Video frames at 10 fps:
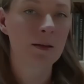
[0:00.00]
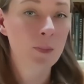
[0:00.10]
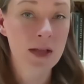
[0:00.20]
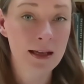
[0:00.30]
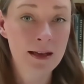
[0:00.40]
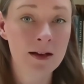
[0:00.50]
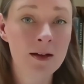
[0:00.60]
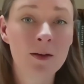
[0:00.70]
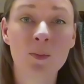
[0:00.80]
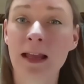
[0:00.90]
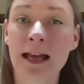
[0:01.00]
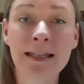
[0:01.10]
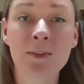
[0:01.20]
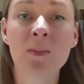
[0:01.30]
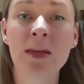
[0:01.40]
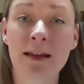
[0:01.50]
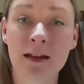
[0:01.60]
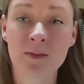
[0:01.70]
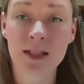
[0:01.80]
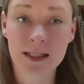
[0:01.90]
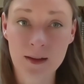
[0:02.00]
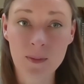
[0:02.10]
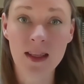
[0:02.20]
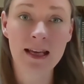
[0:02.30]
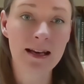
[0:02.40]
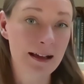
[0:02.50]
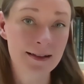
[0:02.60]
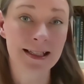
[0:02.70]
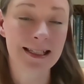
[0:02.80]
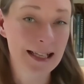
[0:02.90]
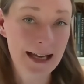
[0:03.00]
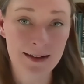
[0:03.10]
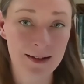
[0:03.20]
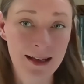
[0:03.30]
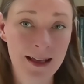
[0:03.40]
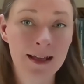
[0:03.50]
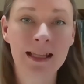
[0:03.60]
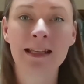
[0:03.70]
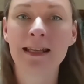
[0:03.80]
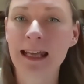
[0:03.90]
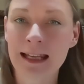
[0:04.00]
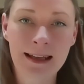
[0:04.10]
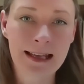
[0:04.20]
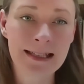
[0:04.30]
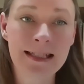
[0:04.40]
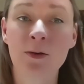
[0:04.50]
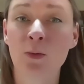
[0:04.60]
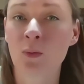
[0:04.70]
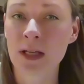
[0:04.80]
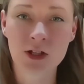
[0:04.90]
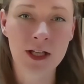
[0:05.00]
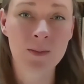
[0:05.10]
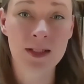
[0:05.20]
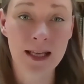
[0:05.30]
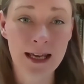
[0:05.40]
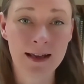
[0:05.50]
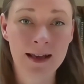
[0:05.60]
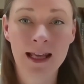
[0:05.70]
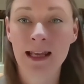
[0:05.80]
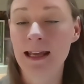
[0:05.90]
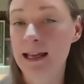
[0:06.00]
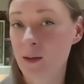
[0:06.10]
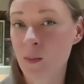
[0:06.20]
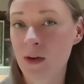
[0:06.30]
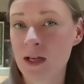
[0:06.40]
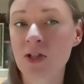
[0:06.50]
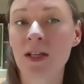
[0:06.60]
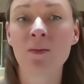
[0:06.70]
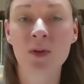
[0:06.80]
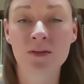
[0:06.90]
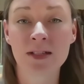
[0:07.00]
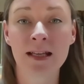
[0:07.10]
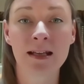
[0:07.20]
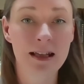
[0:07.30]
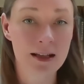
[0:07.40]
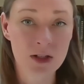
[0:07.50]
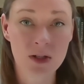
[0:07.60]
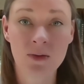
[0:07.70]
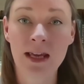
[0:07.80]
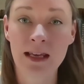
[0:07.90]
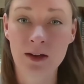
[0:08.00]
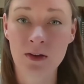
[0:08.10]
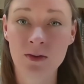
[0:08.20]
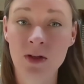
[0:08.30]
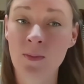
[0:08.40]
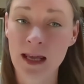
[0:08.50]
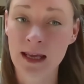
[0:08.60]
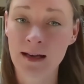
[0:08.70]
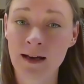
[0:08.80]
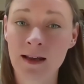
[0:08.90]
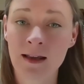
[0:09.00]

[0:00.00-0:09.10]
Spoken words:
But here, plasma becomes something else entirely, a lens that reshapes light and a bridge that moves it into a new domain.